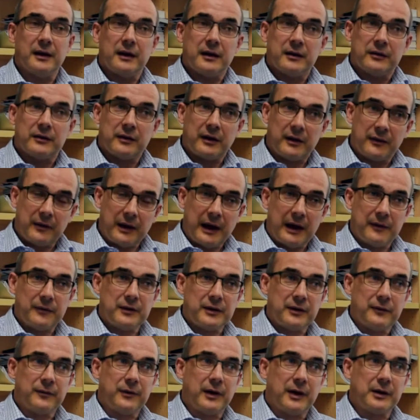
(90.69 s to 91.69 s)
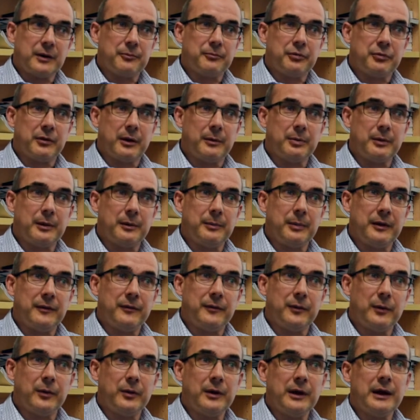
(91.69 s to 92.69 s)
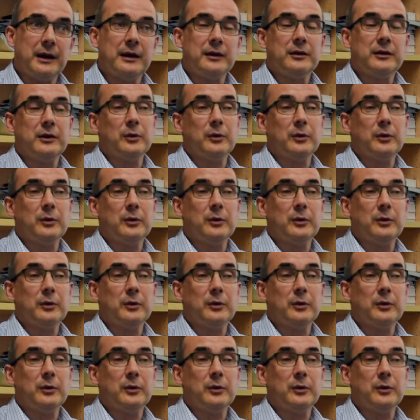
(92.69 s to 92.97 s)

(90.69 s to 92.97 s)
So if you haven't defined it properly beforehand,